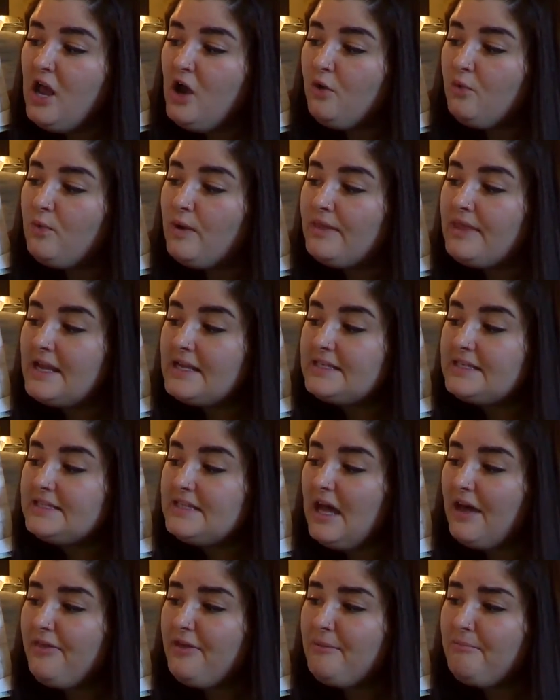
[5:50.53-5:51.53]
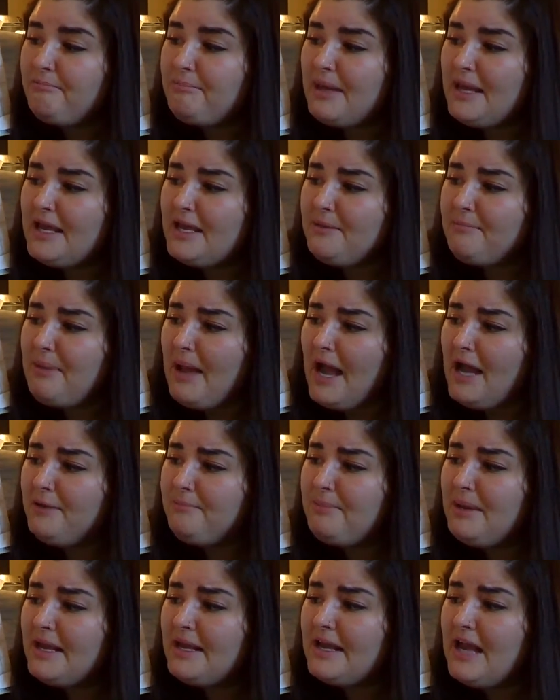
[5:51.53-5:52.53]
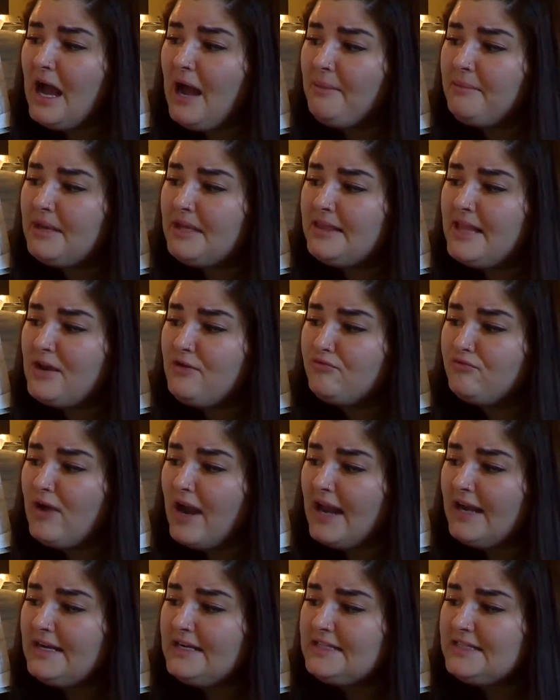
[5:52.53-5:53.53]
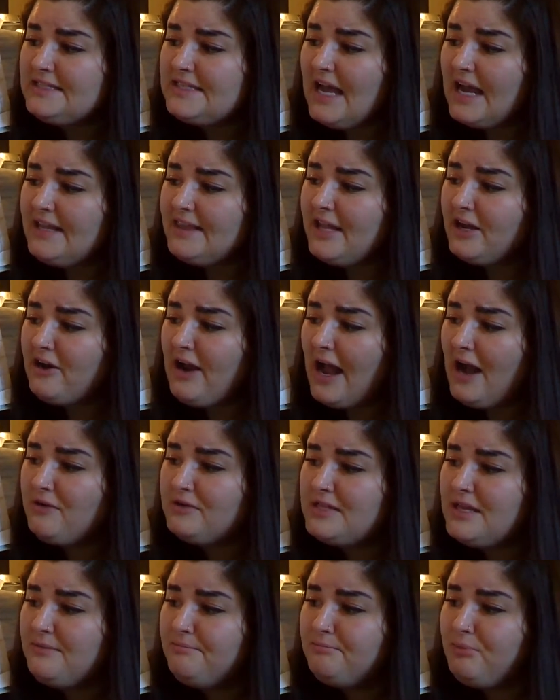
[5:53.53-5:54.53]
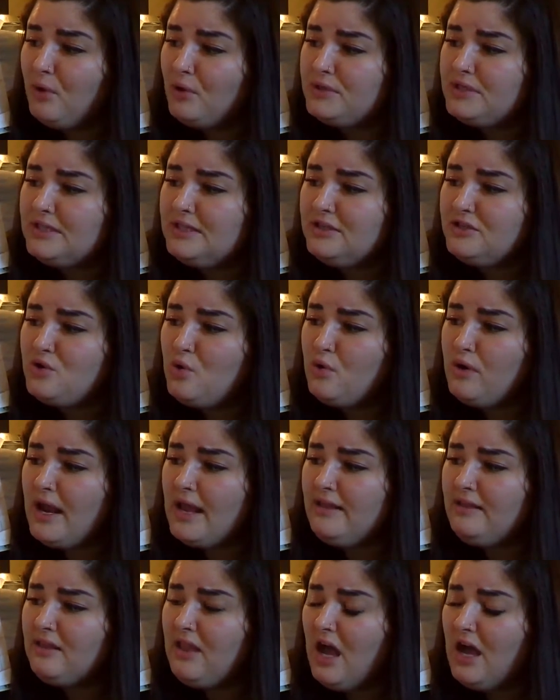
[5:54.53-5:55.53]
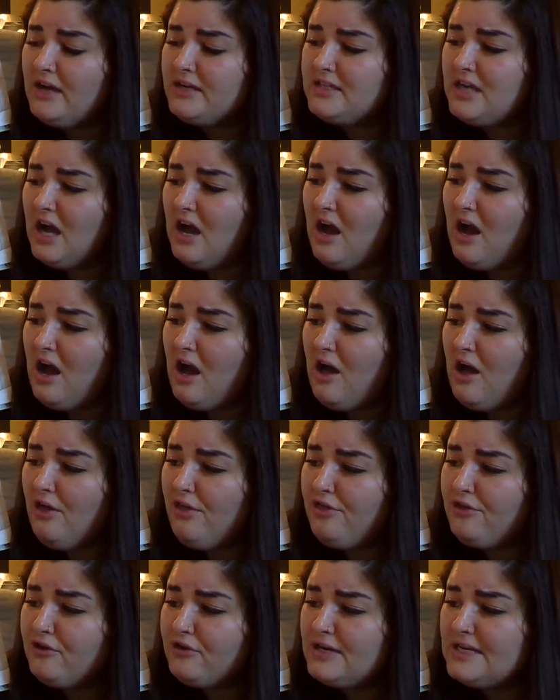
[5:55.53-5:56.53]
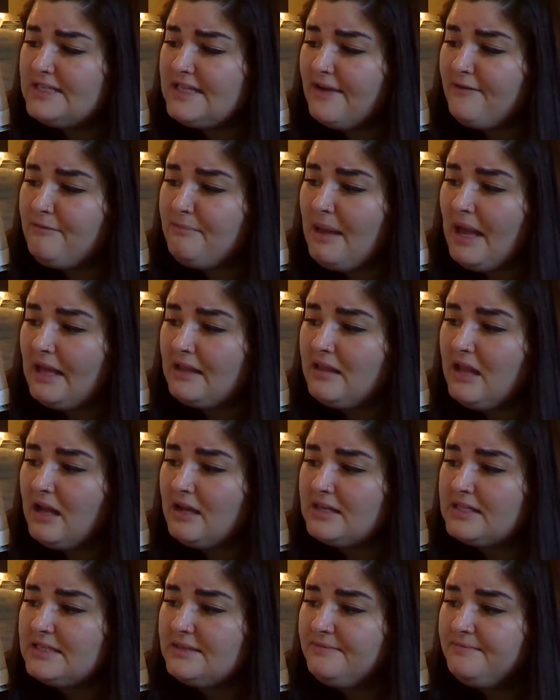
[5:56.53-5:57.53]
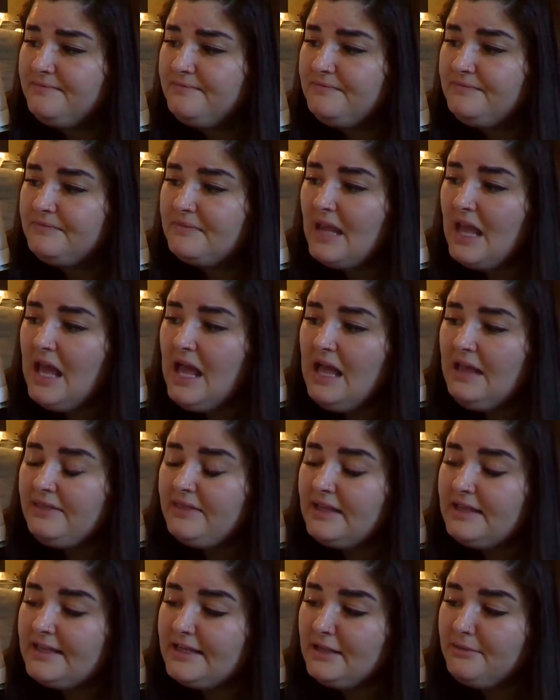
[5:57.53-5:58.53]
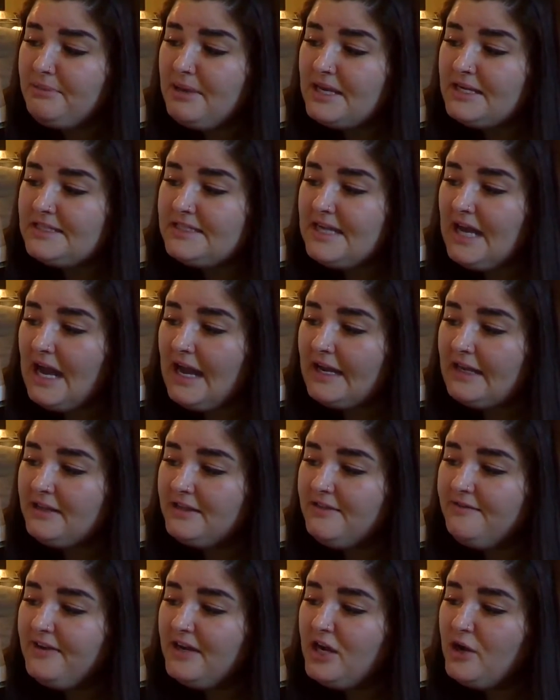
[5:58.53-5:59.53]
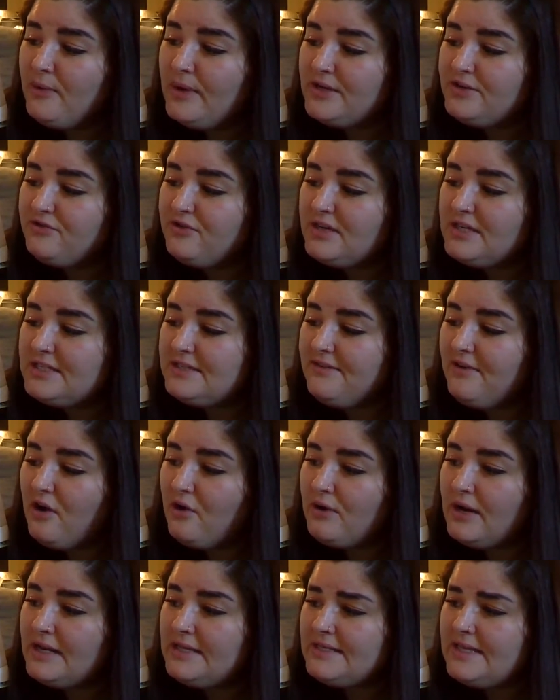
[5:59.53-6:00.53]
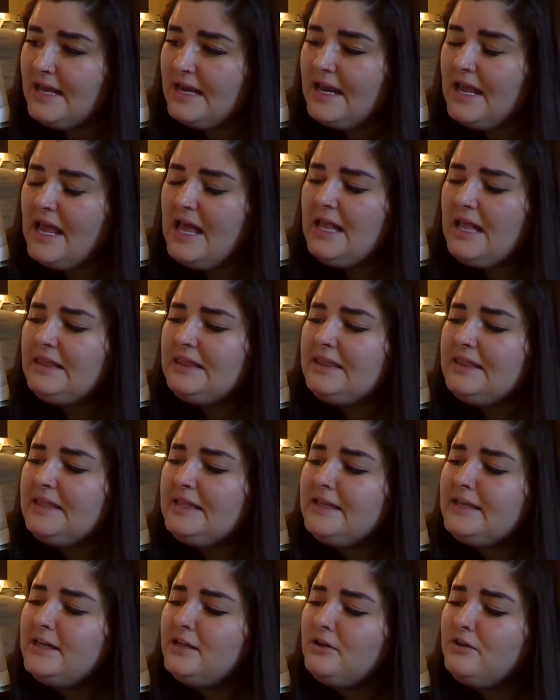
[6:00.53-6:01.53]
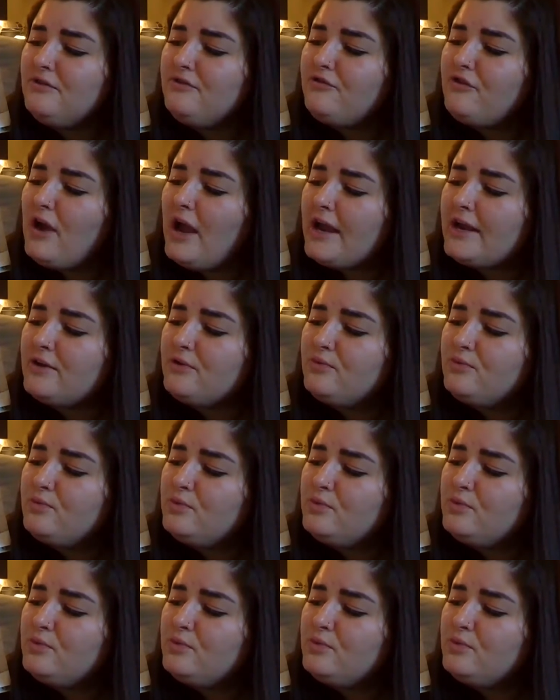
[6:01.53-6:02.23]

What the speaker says: When they saw the big bad pig coming, they ran inside their house and bolted the door and locked all 37 padlocks. The little pig dialed the video entrance phone and said, "Little frightened